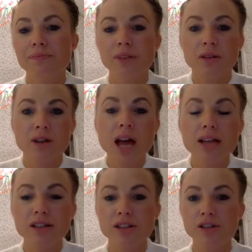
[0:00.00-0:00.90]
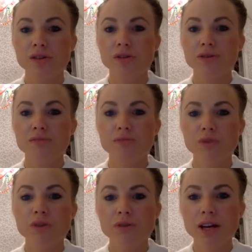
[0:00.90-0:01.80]
gratitude,
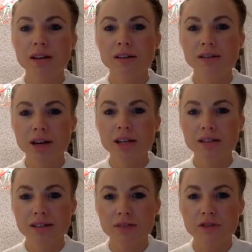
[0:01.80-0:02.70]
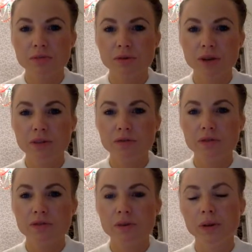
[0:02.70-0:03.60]
more stuff to be grateful
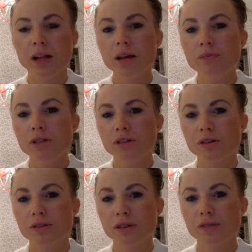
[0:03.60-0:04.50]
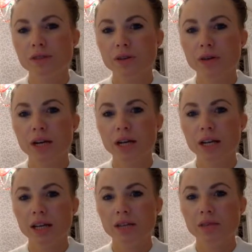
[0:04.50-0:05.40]
for will come to you. And if you are
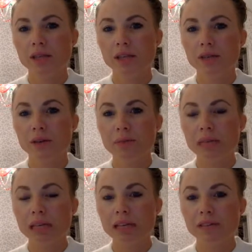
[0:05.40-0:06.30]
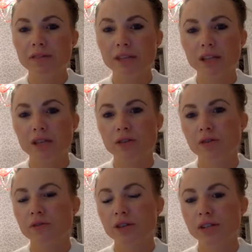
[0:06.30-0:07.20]
like really grumpy and feeling sorry
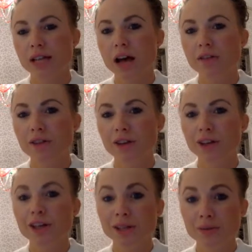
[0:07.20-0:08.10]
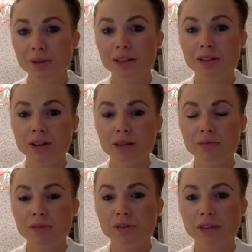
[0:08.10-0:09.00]
for yourself, you will attract
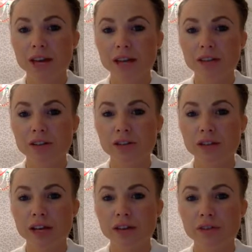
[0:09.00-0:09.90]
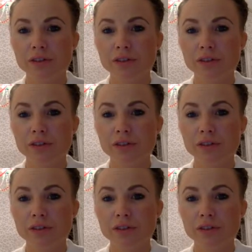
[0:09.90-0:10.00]
more of that into your life.